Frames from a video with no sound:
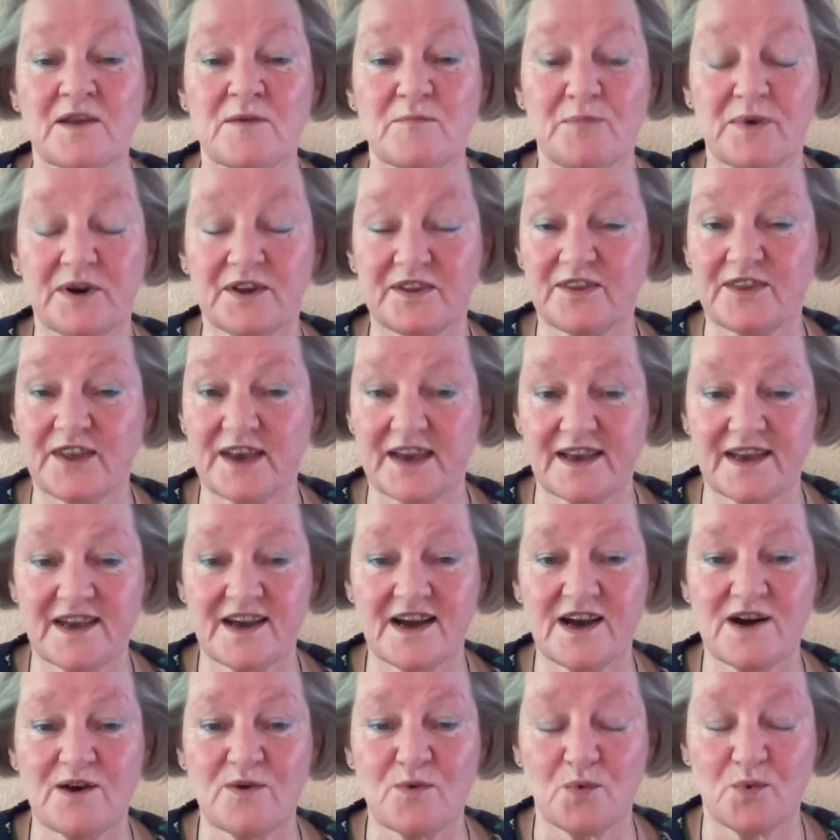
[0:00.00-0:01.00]
But they
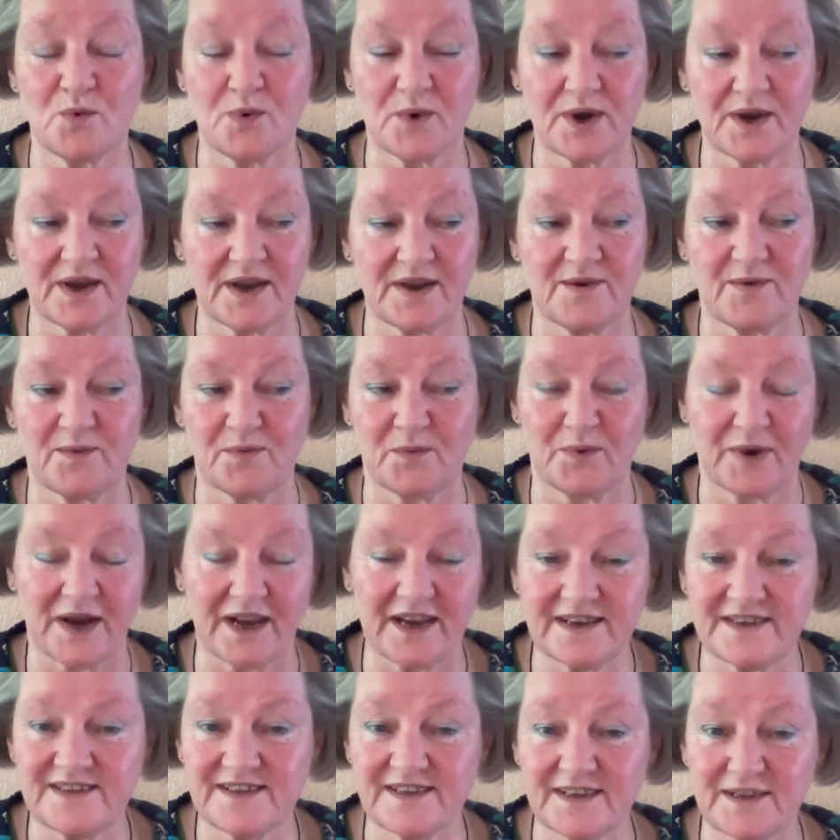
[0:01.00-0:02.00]
are
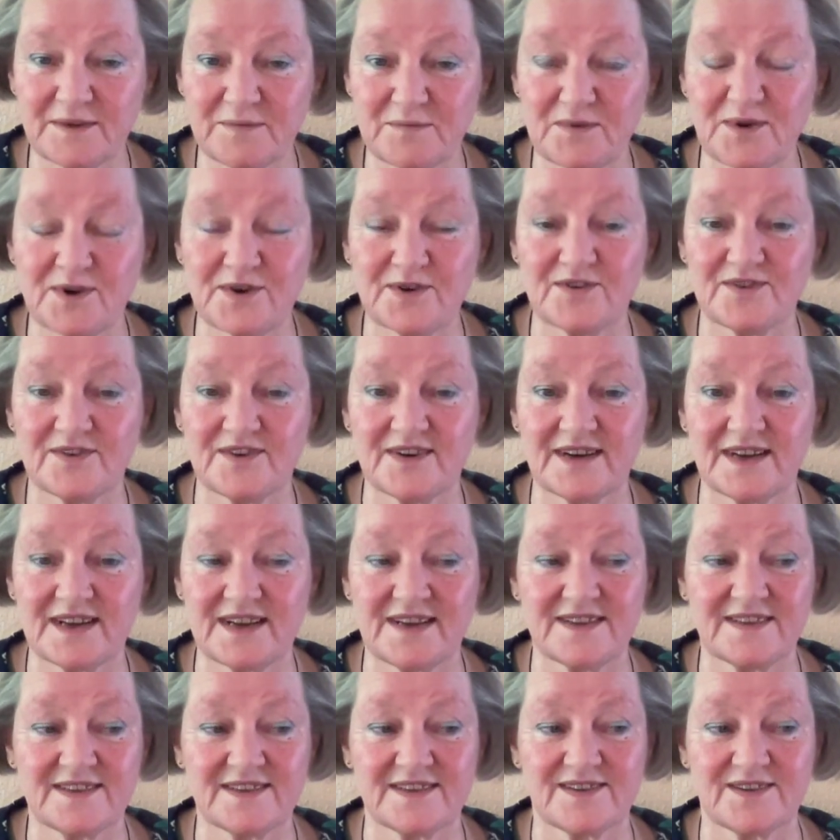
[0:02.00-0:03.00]
waiting more or
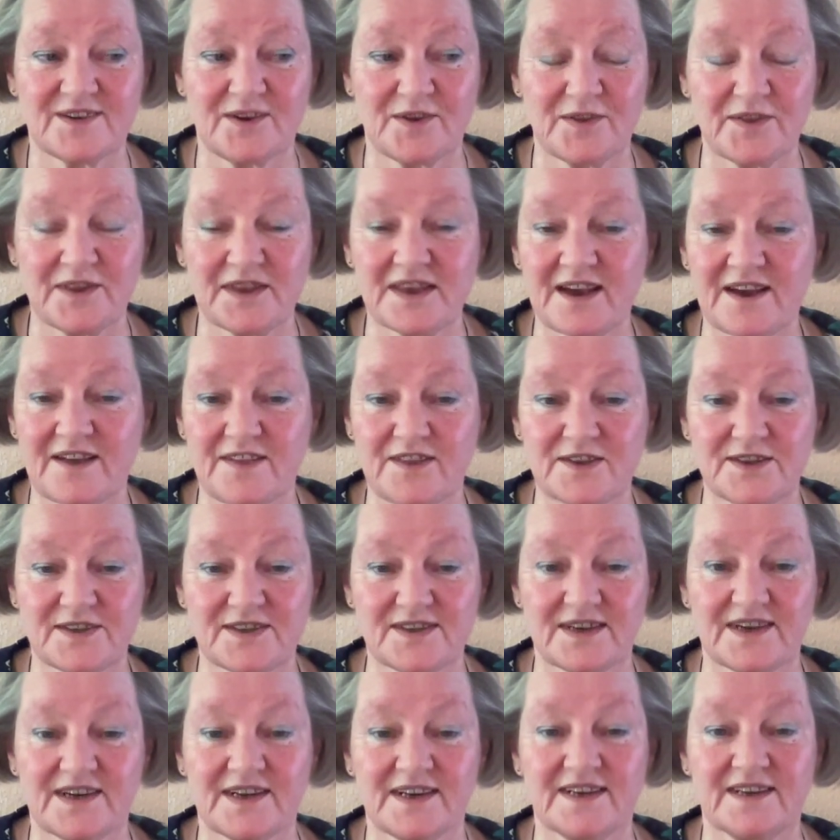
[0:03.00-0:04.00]
less on the other
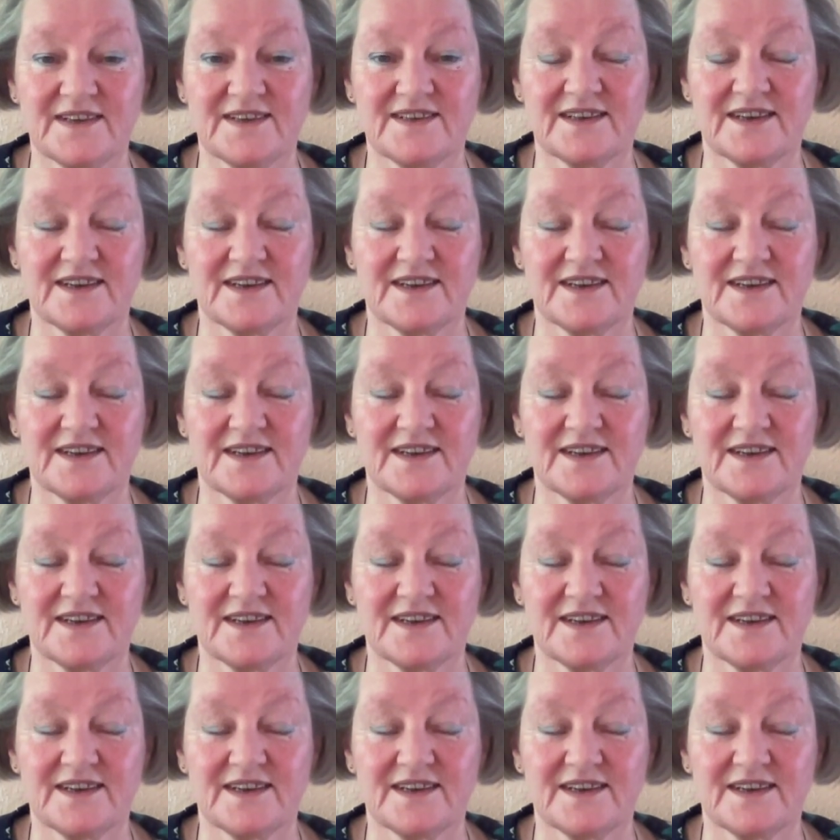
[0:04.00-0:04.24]
side,